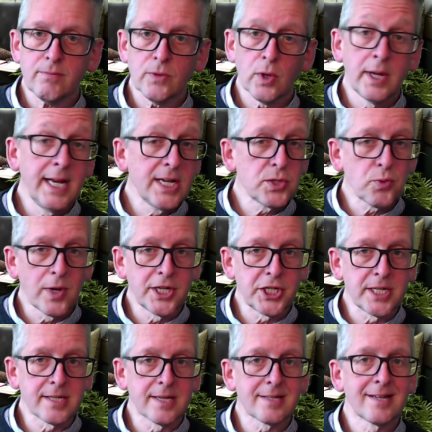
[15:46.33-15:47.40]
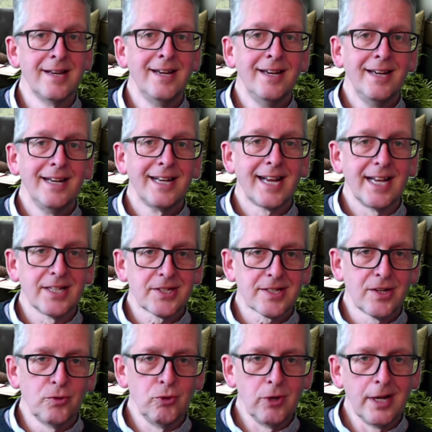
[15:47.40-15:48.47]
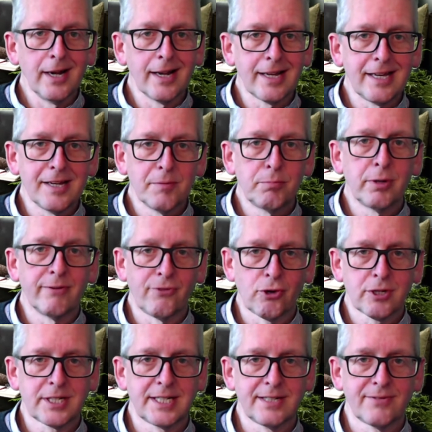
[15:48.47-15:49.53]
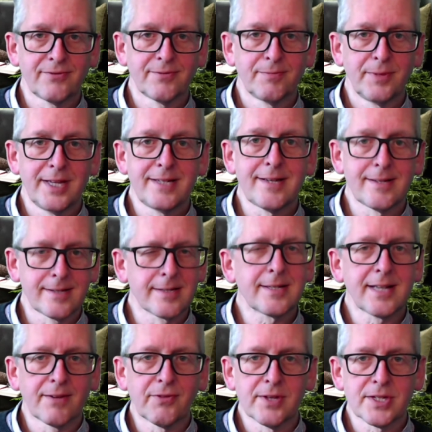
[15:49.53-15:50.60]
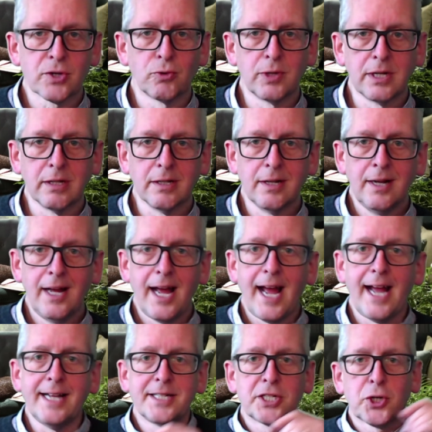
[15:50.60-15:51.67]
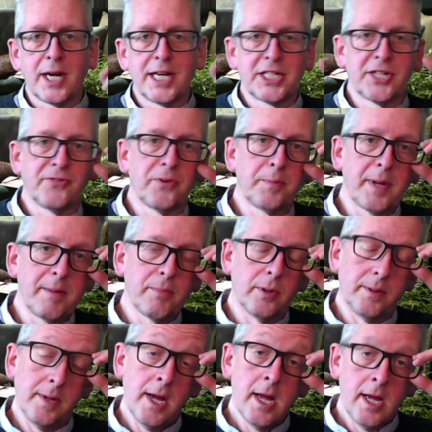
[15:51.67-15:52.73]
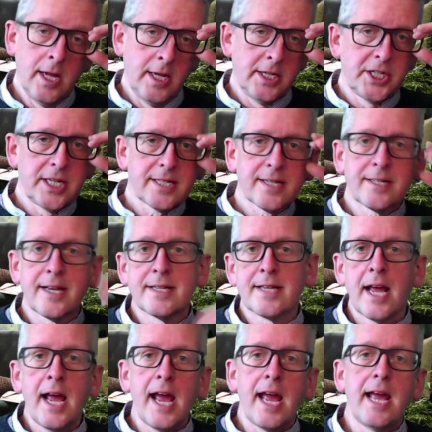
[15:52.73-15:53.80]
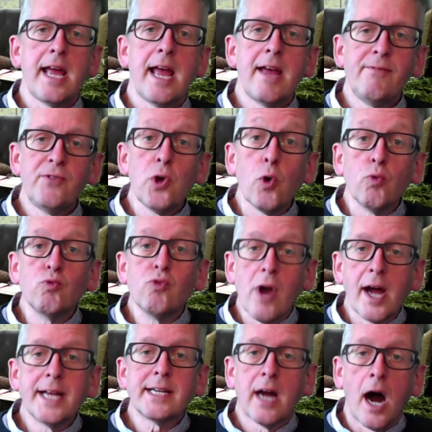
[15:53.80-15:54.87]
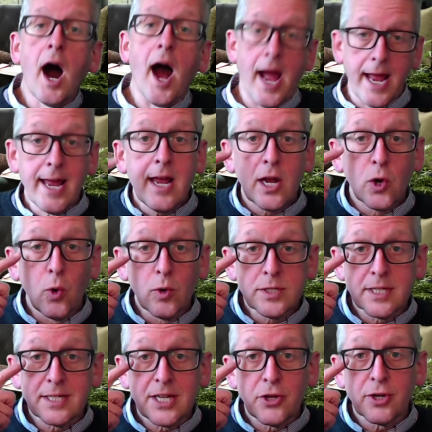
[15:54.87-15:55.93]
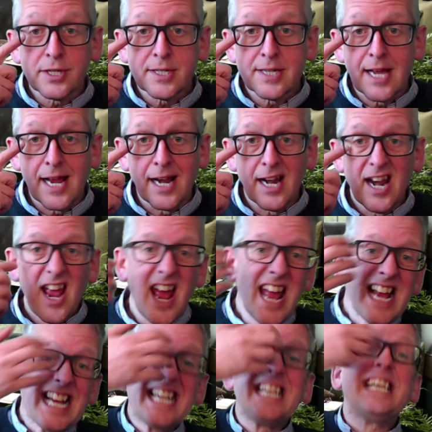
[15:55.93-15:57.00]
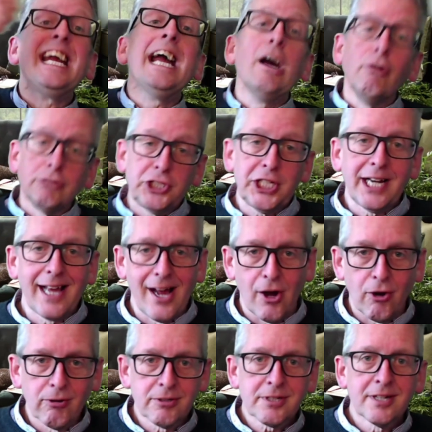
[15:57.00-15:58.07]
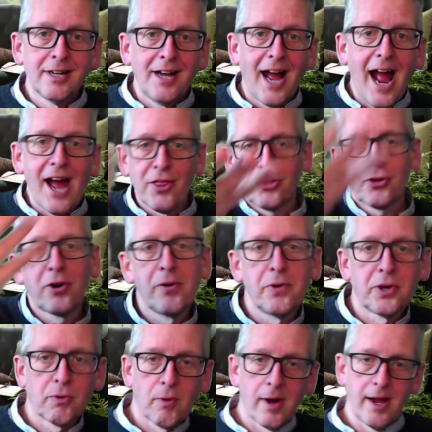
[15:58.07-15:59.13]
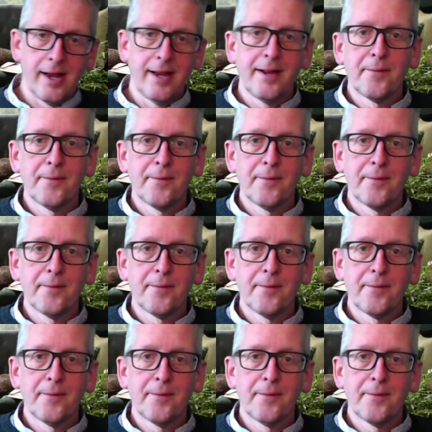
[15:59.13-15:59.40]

Here's where Jesus gets really provocative. This is the stuff that's a real head scratcher for people. Jesus says, if your right eye causes you to sin, gouge it out and throw it away.